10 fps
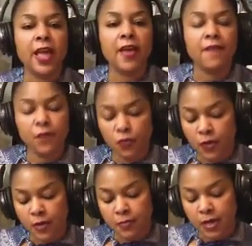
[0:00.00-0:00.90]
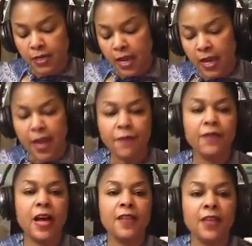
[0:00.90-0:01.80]
every Monday at
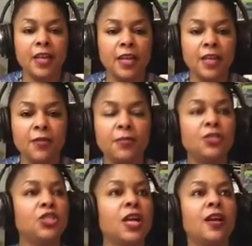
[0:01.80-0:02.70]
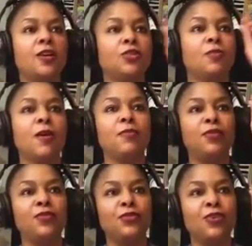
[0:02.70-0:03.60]
5 a.m. Shout out to my
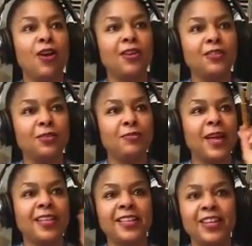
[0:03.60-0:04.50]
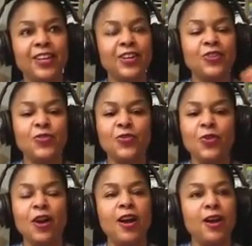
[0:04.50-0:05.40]
beautiful daughters back there who
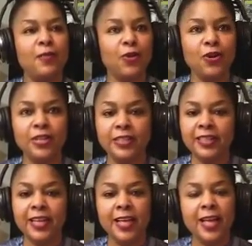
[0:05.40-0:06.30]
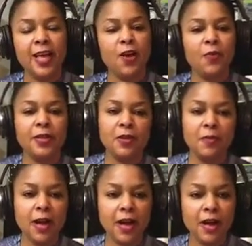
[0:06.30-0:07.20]
are up early helping their
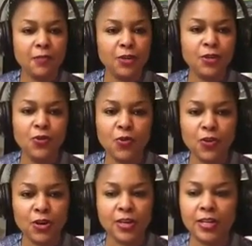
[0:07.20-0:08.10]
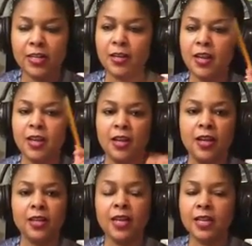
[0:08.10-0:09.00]
mom record, and
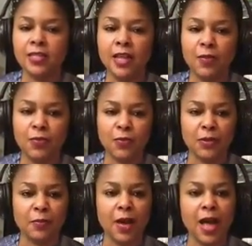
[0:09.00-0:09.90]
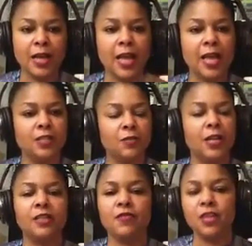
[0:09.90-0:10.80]
Kennedy's helping me with the podcast, and we
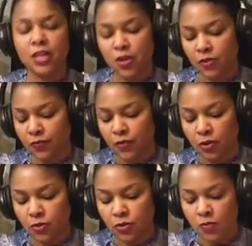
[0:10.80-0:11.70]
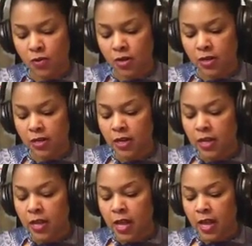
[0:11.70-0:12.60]
got the video and the photos going on,
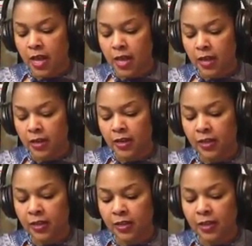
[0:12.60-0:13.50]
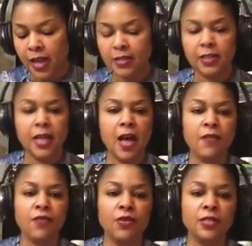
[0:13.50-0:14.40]
and that's a lot
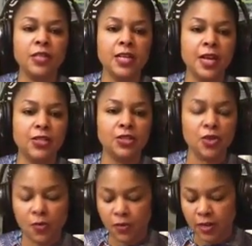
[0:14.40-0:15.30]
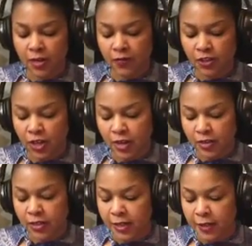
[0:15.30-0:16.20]
for teenagers, so I want to give a shout out
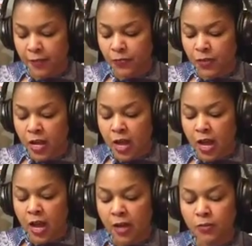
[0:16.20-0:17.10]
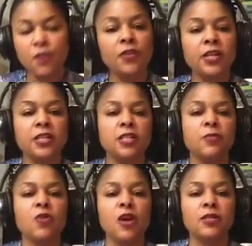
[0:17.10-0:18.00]
to them. Don't forget to
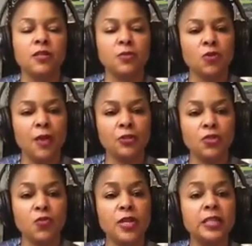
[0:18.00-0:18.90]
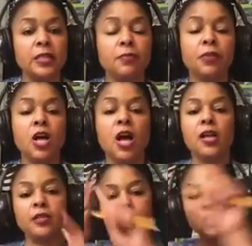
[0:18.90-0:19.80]
subscribe to the weekly
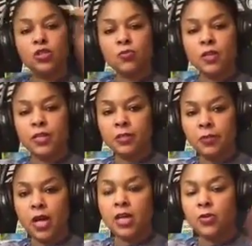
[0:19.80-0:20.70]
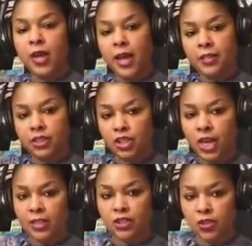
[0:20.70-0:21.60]
blog, the 52 Mondays blog, so it has the
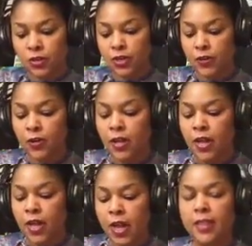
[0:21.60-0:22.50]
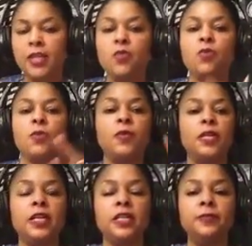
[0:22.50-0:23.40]
challenge on there, and then we'll be
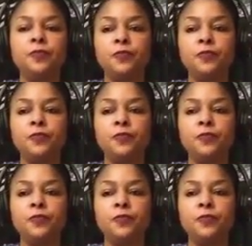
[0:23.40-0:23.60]
putting